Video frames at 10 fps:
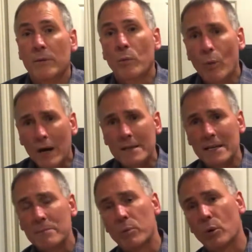And why is that
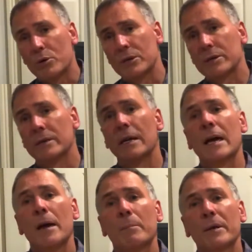important?
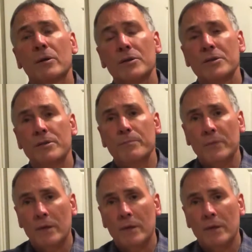Because